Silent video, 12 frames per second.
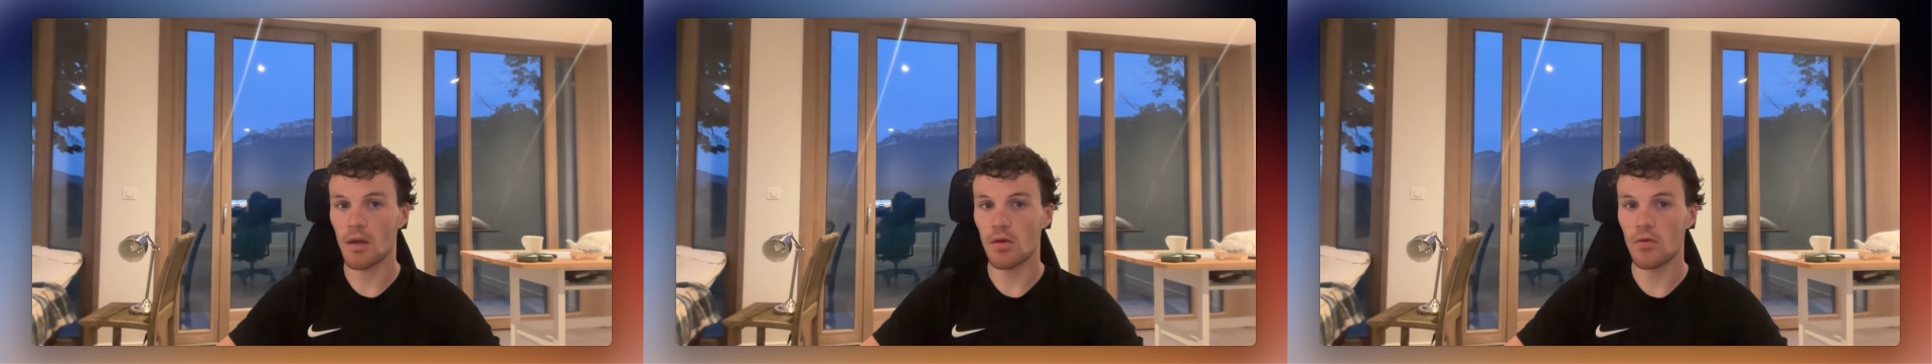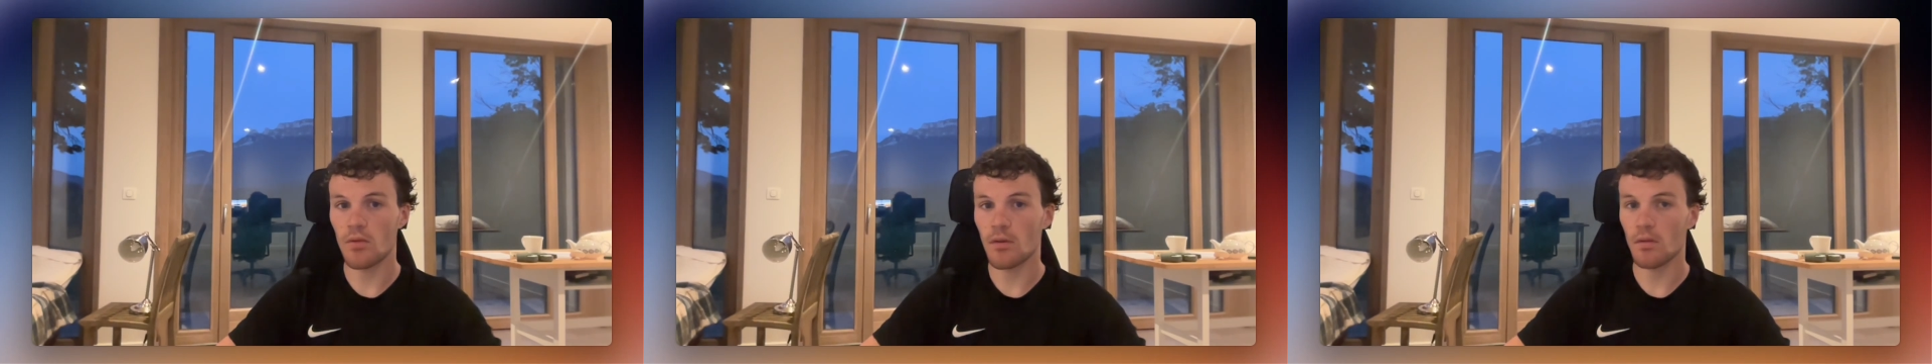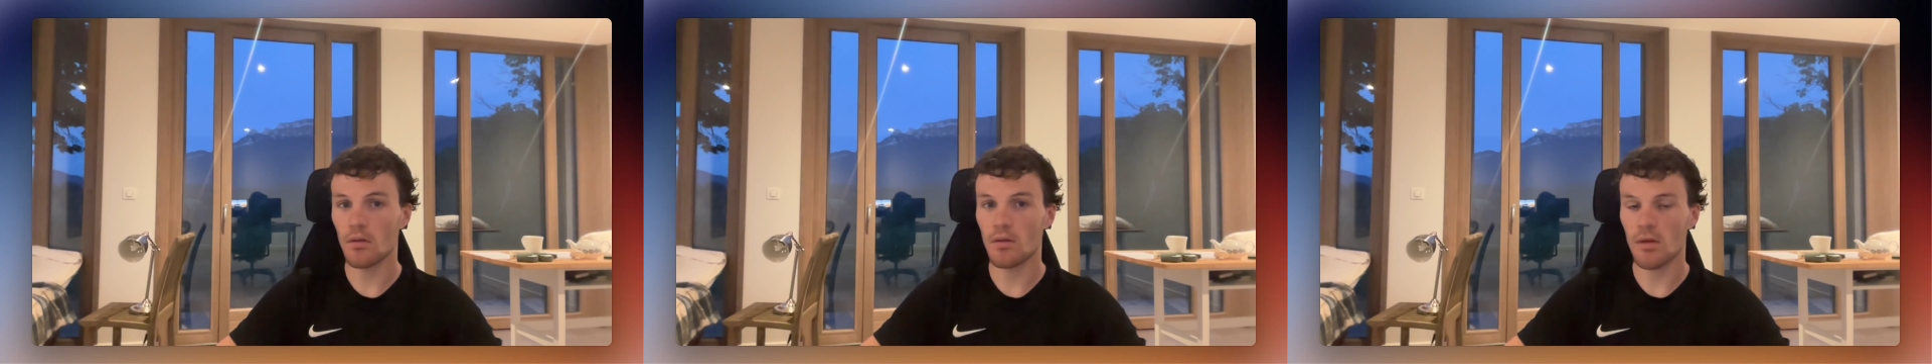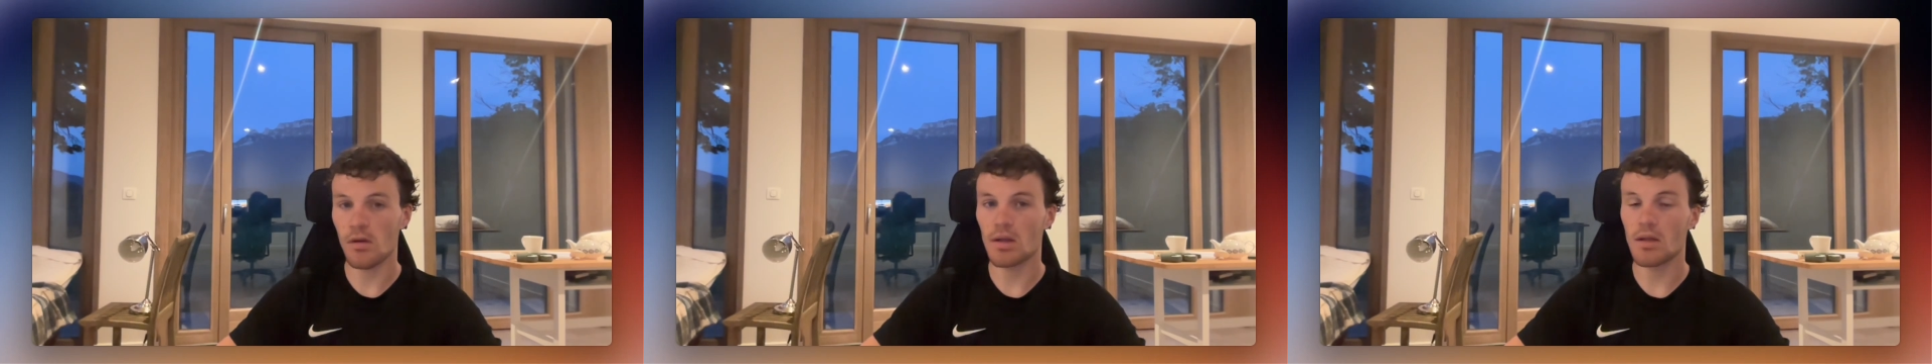using
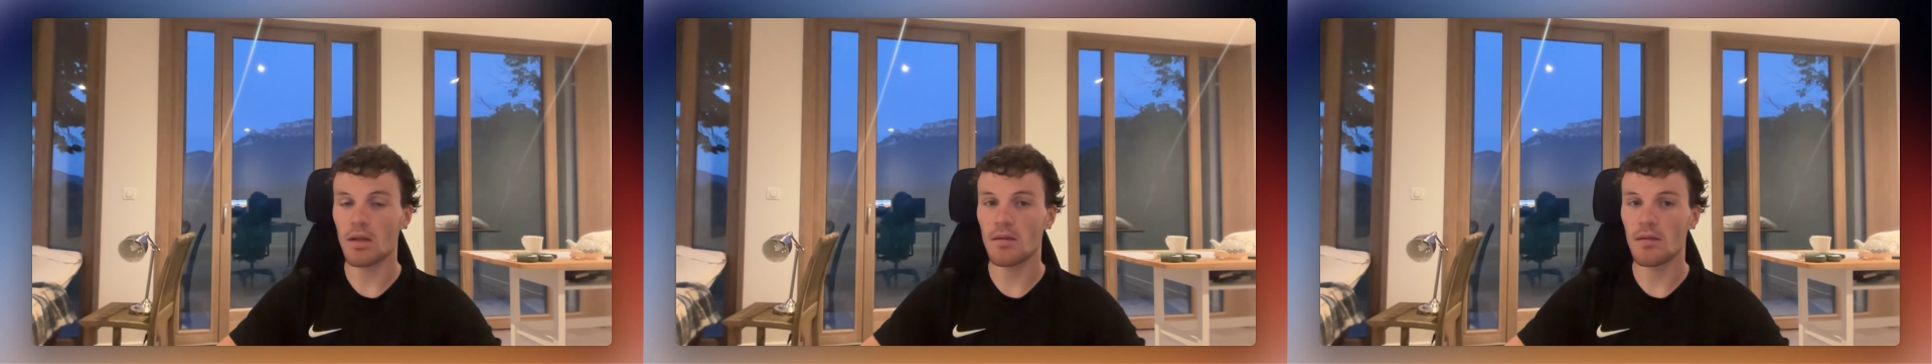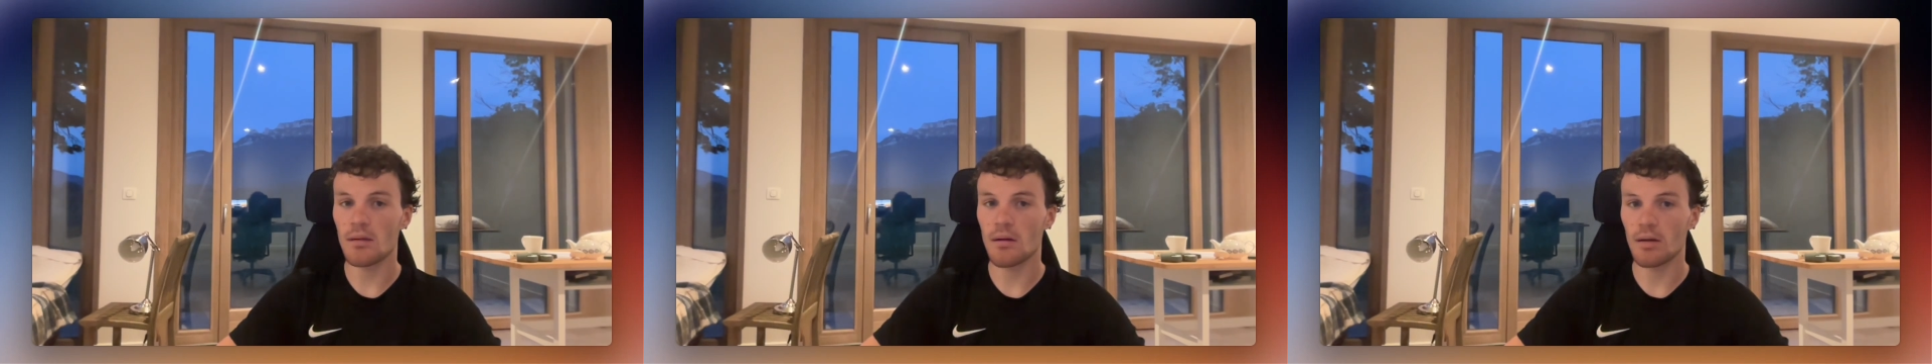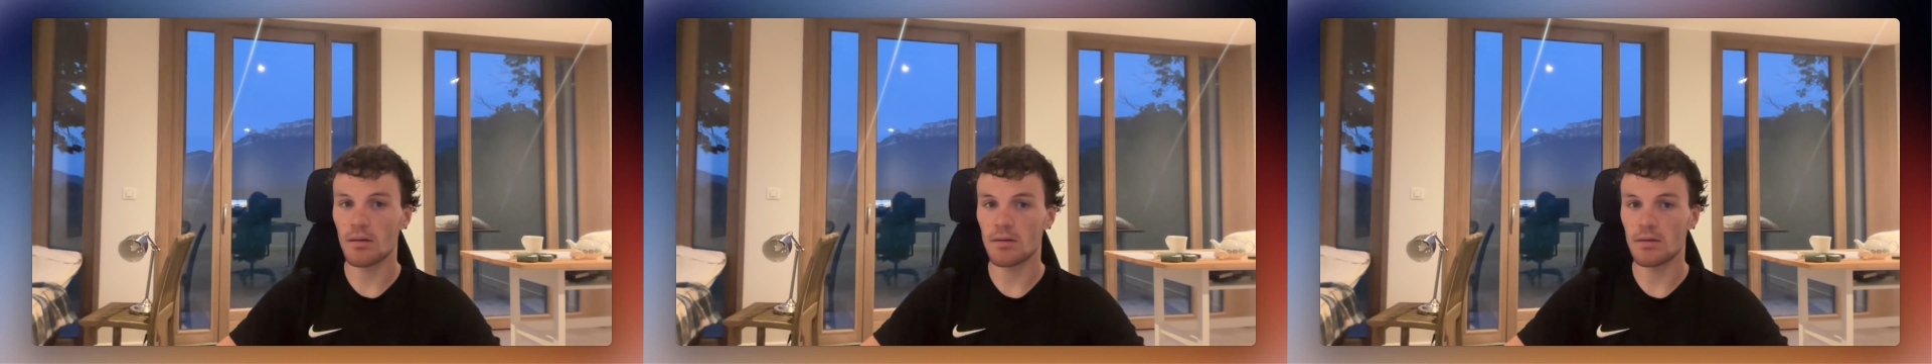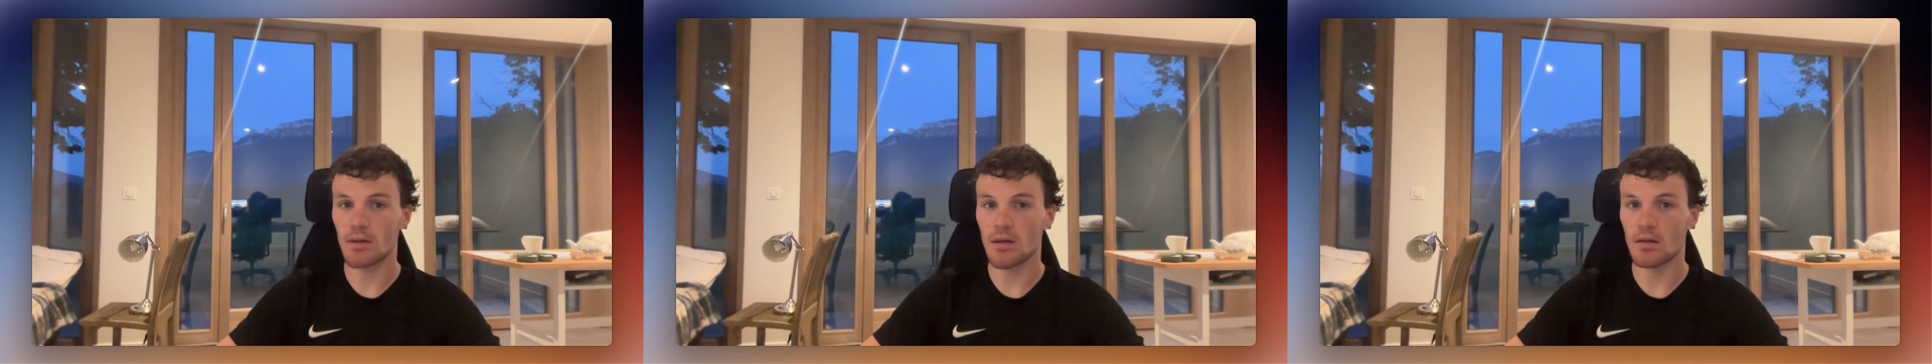directly inside
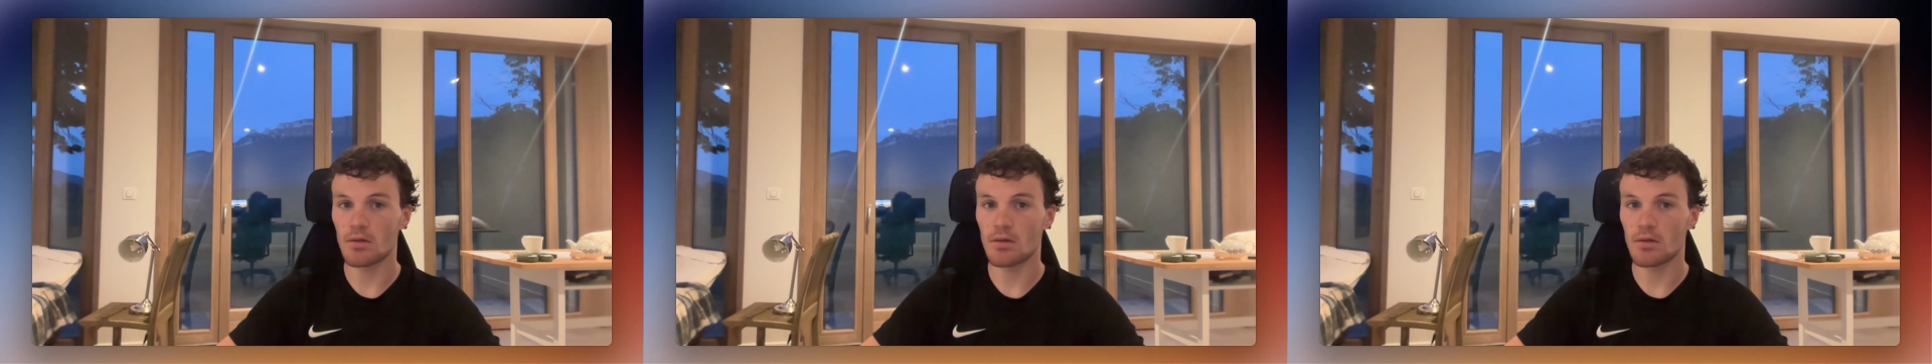the